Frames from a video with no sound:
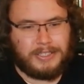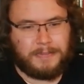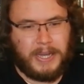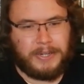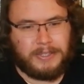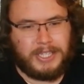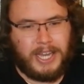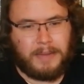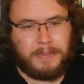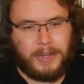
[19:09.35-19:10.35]
Spinal
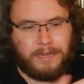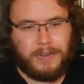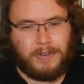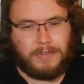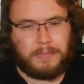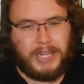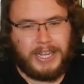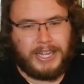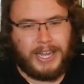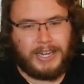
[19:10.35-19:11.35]
Tap and Fear of a
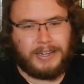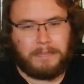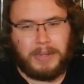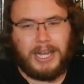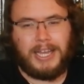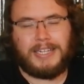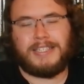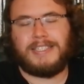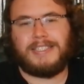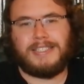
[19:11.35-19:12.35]
Black Hat
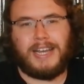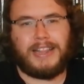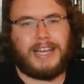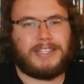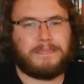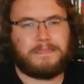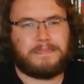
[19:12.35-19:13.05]
combined, and that's